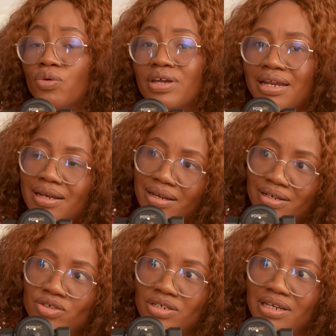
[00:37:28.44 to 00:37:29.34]
You can
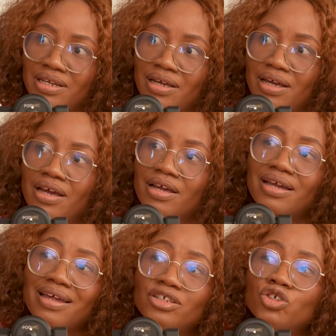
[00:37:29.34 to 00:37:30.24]
literally
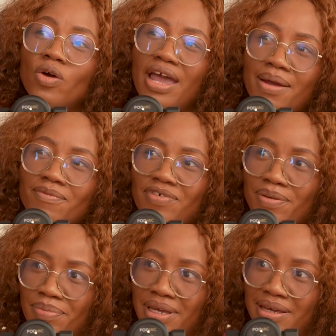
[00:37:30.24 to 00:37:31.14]
get your
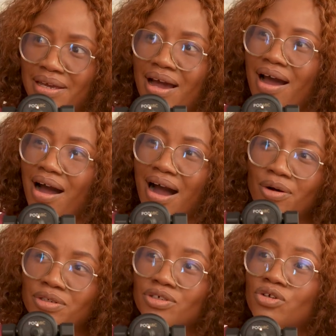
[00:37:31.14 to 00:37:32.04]
MVP
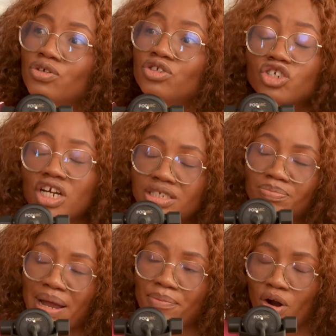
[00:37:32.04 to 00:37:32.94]
out
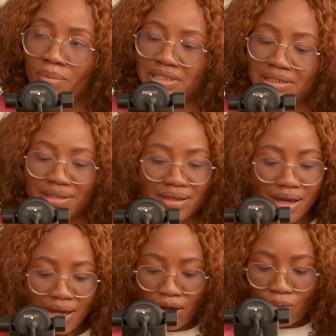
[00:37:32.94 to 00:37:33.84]
just by prompting.
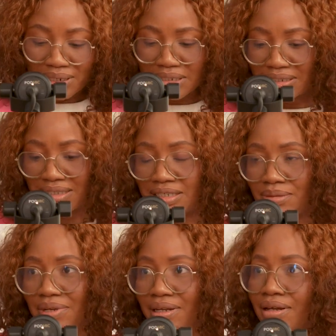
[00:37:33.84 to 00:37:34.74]
What does
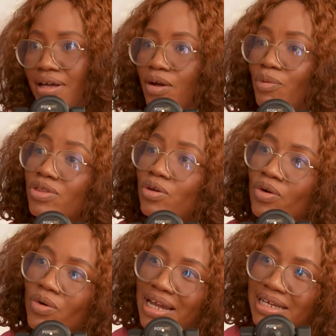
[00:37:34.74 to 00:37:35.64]
this mean? With your
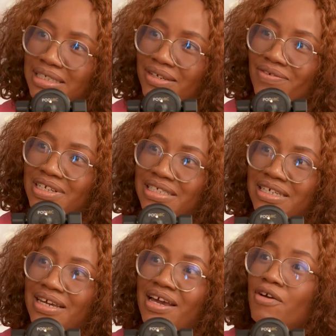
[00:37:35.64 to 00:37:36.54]

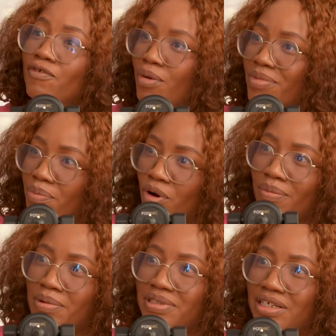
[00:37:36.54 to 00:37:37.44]
creativity from the
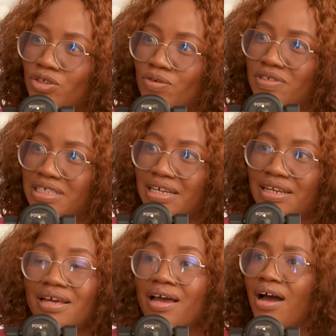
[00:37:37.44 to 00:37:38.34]
problems that you've
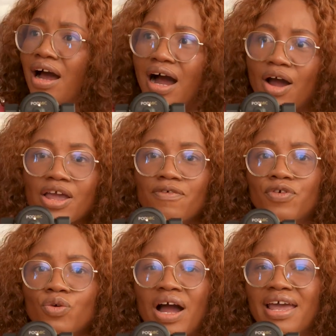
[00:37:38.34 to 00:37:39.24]
seen,
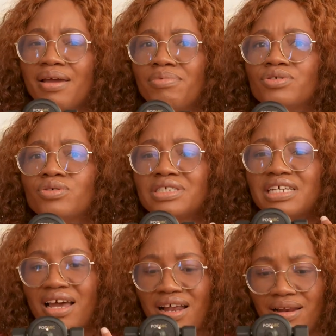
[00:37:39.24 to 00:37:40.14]
if you are able to
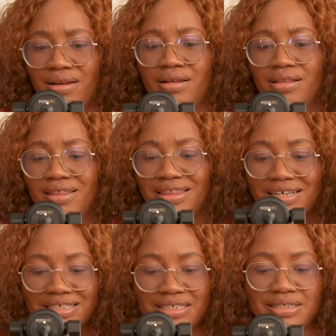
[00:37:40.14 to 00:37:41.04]
tell
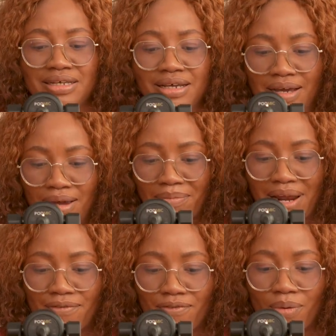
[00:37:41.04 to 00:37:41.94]
this
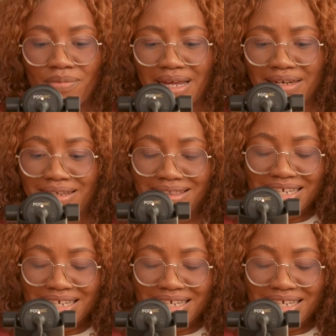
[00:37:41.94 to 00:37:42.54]
platform that